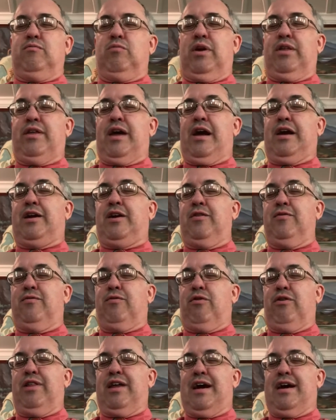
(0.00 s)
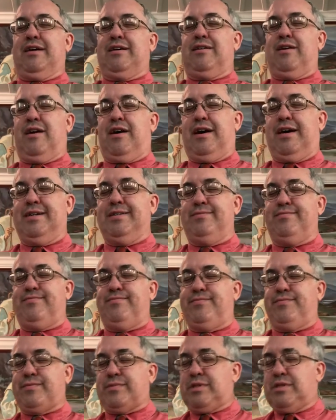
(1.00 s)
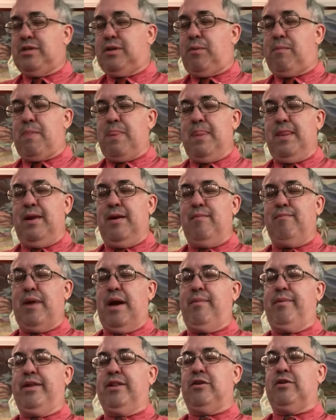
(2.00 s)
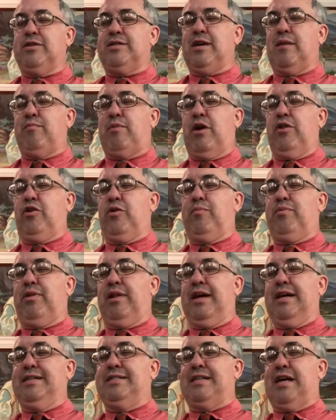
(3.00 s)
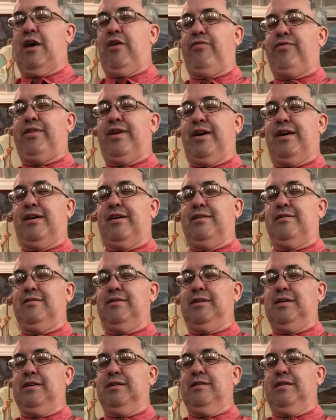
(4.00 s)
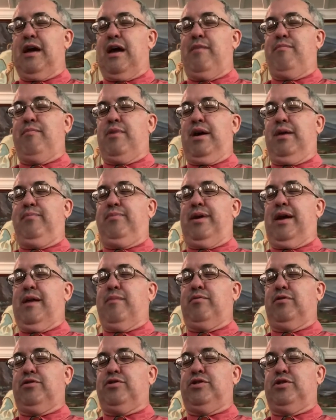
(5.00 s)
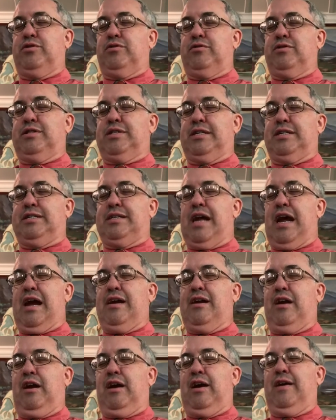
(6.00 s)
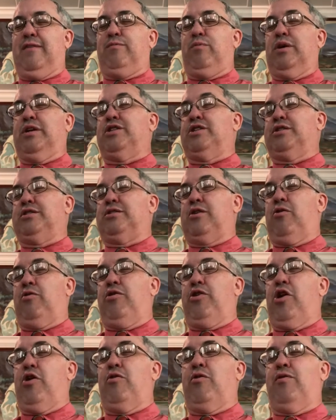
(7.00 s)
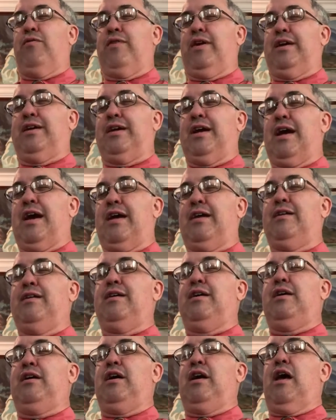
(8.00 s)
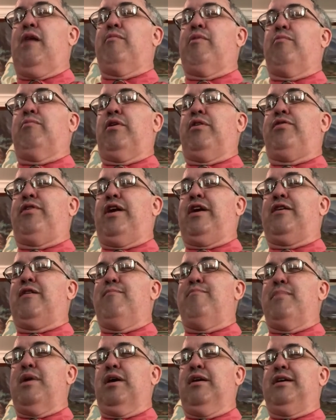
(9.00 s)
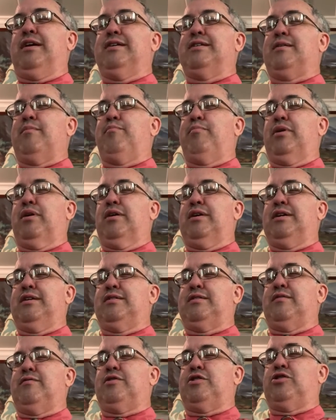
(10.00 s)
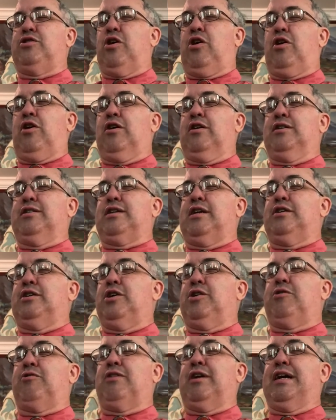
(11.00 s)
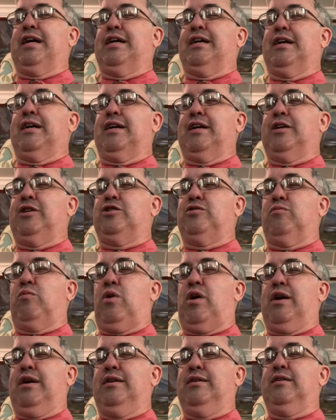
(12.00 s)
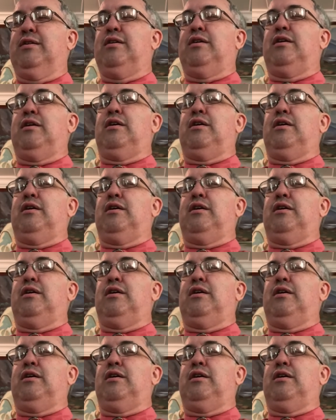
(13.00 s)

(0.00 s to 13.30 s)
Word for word: We thank you for that, God. Maybe there's some other place out there that might be able to sustain life. We just don't know of it yet. And when we think of millions and billions of stars and you created each one,